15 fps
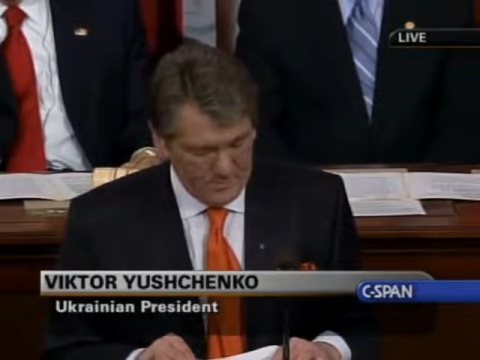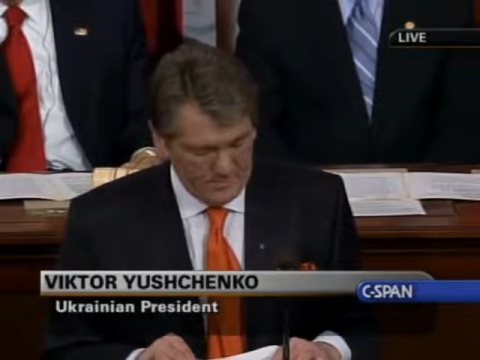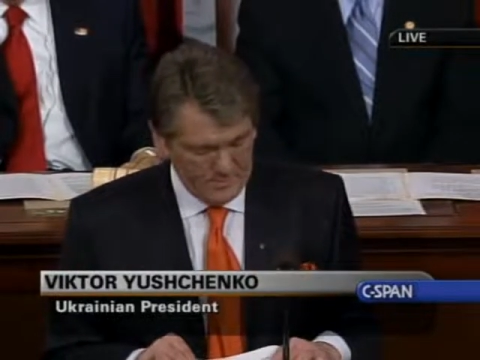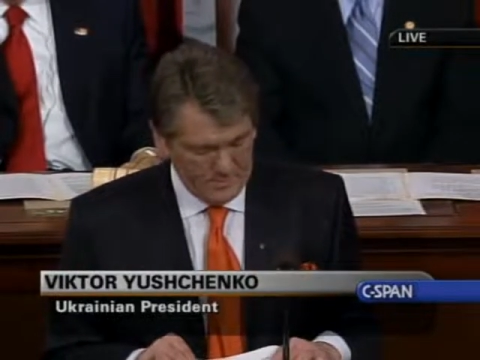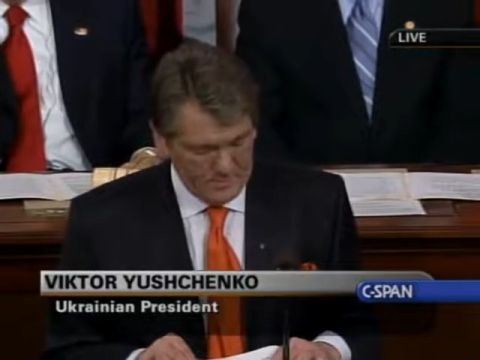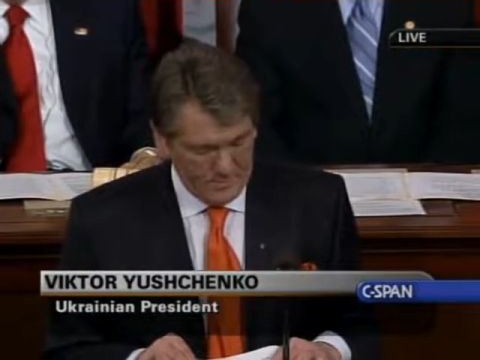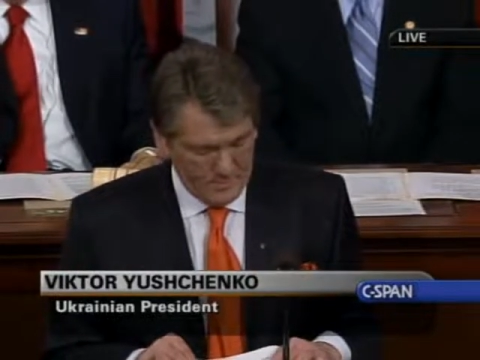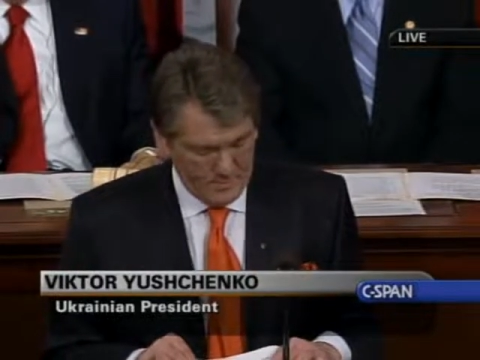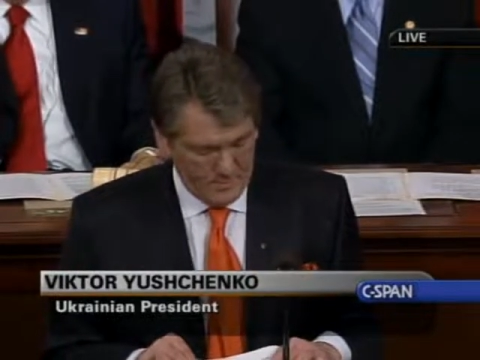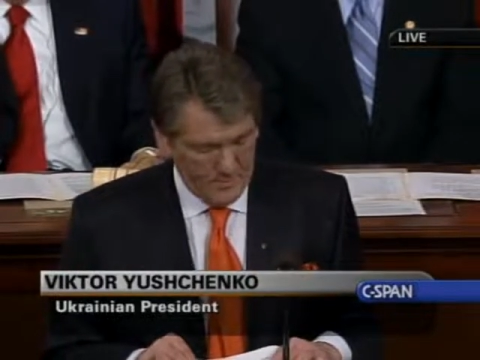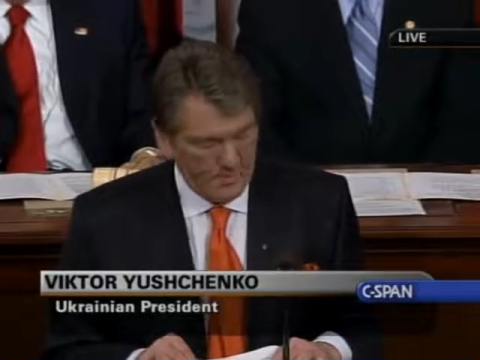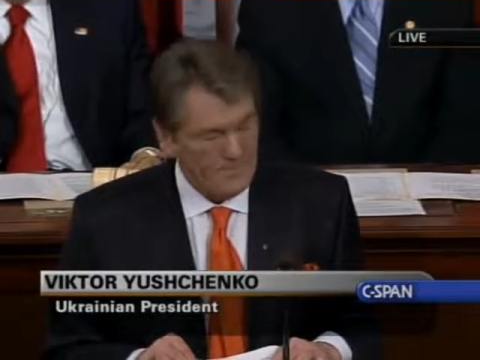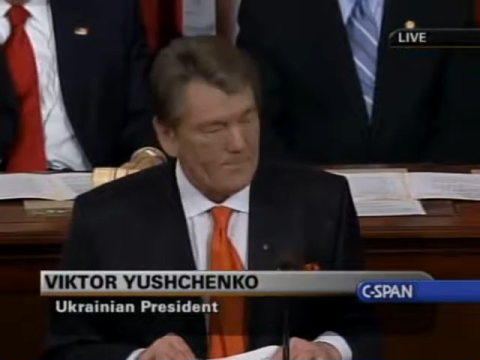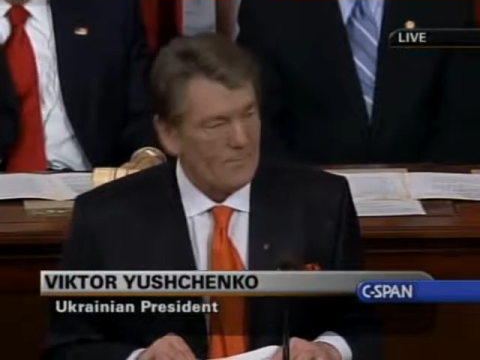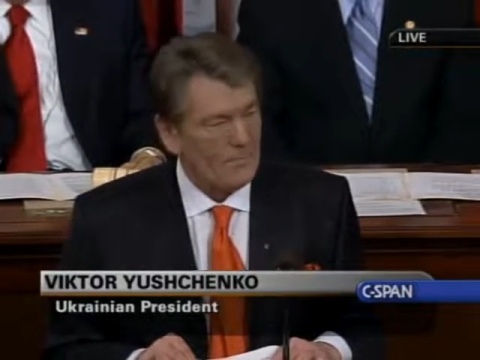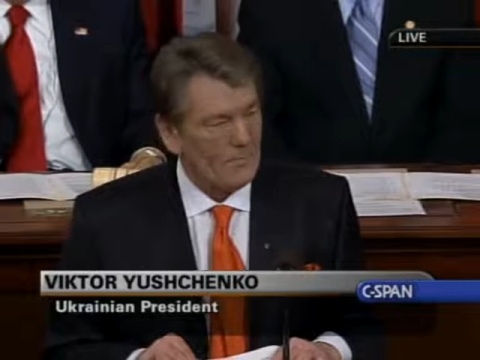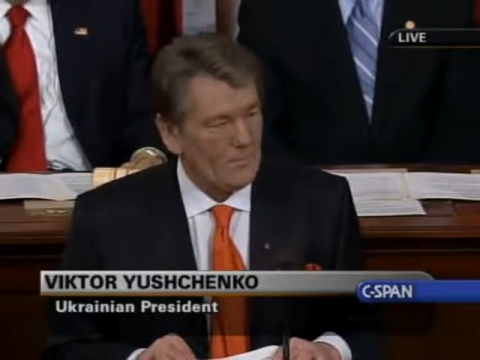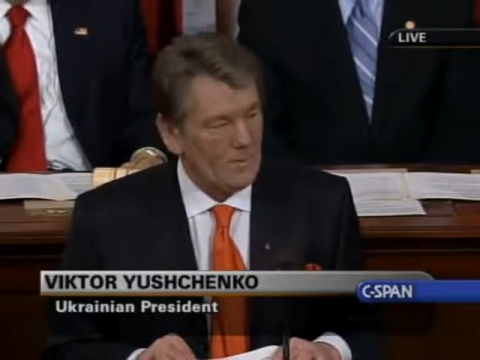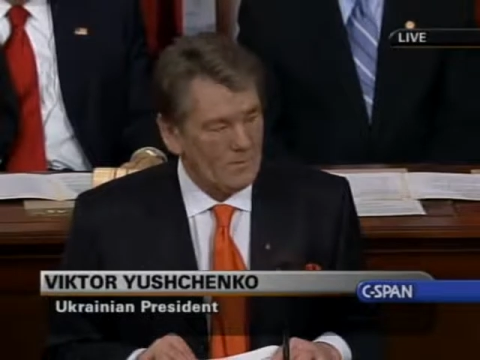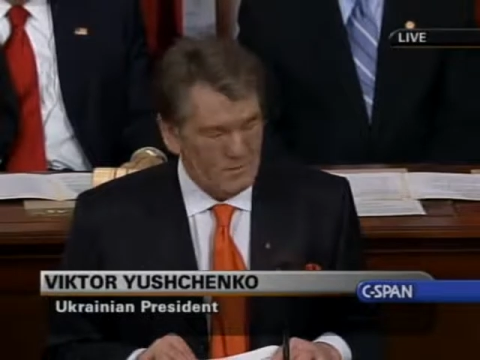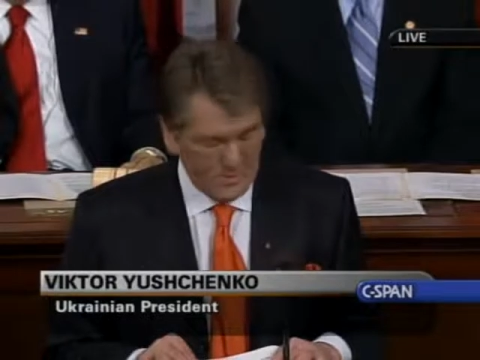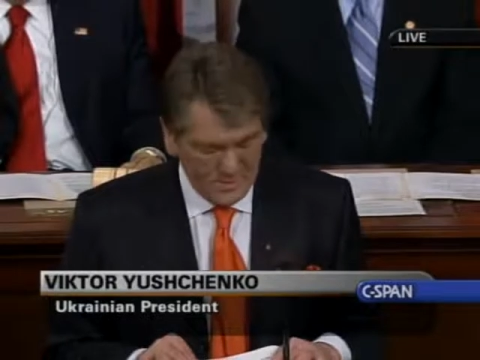It is from this
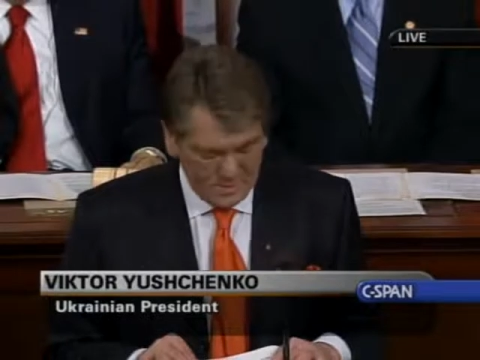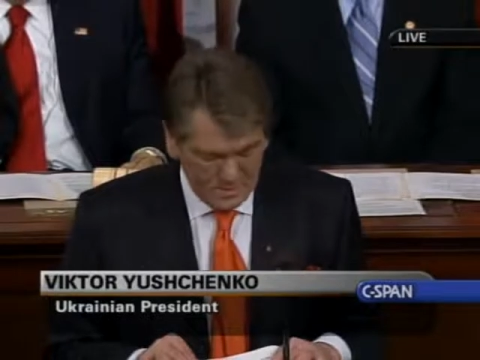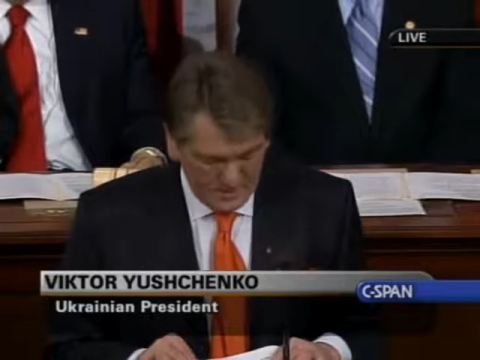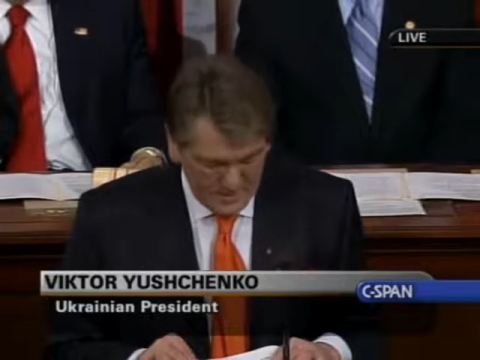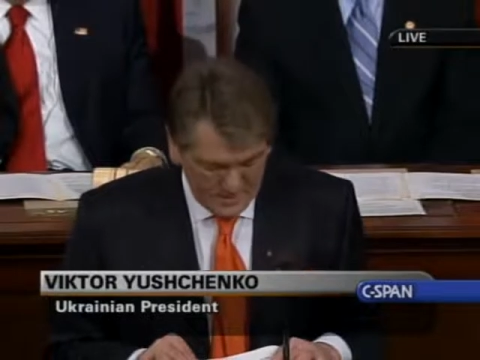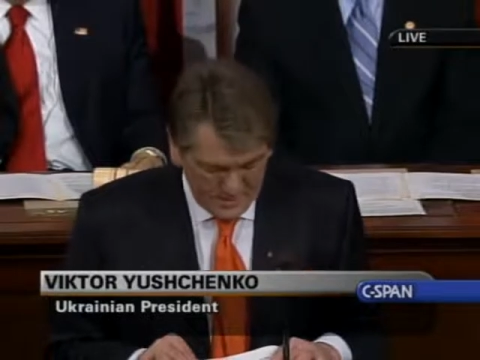hall where the